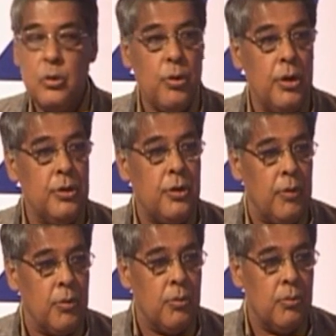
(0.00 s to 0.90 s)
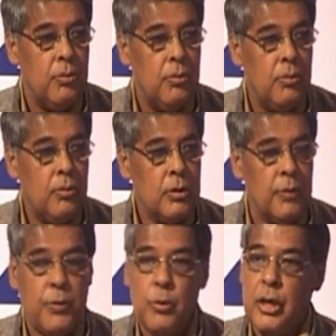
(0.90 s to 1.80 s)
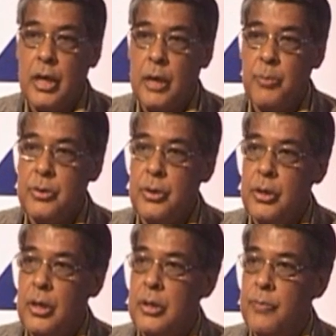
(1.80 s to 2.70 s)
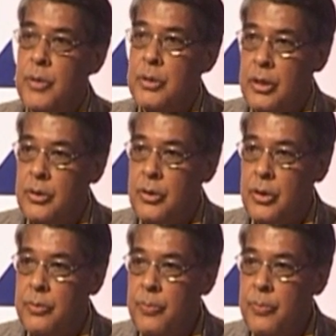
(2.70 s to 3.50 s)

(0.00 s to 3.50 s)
to interview the future administrators of this country.